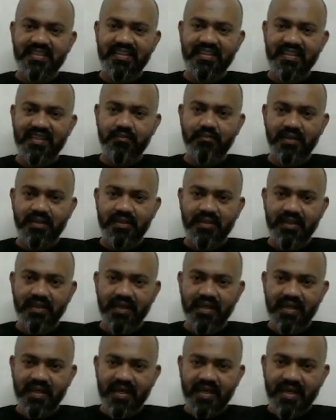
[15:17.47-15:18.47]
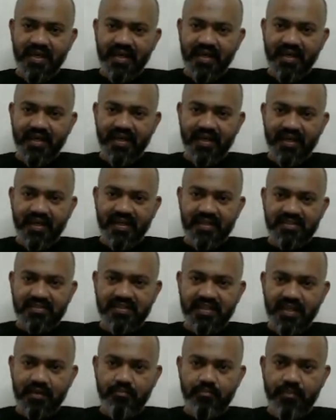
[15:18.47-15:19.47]
nothing but it
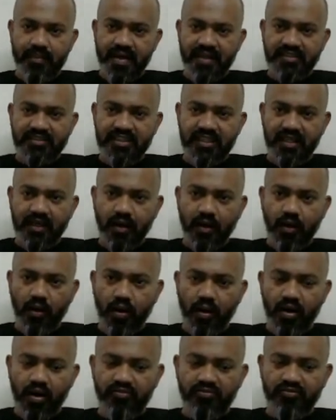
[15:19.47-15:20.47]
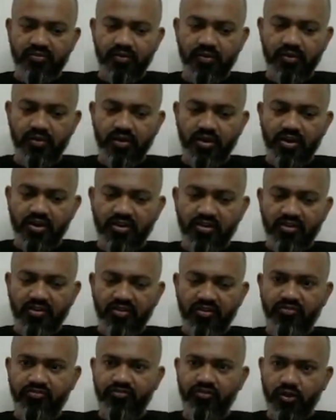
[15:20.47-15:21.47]
is a measure of
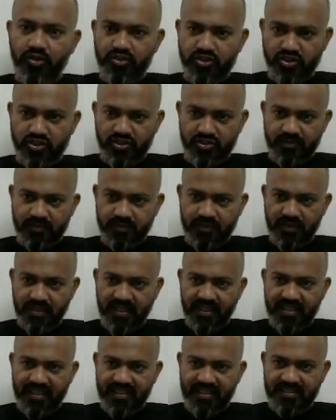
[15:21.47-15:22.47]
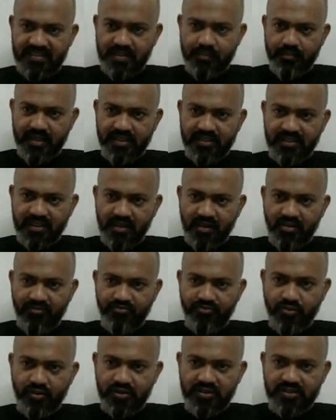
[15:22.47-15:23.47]
force. It is a measure
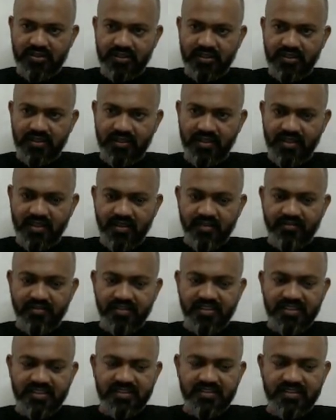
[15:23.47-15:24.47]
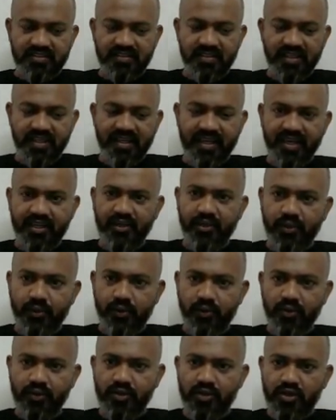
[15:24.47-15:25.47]
of force which is needed
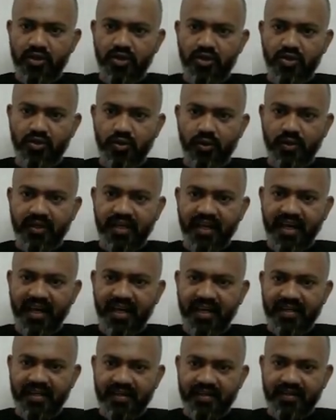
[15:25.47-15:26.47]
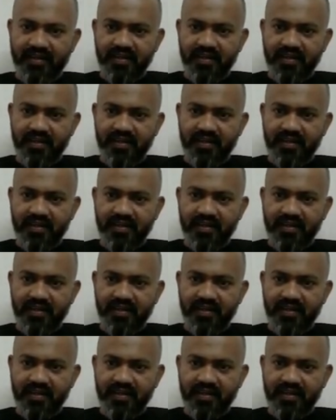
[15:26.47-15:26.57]
to rotate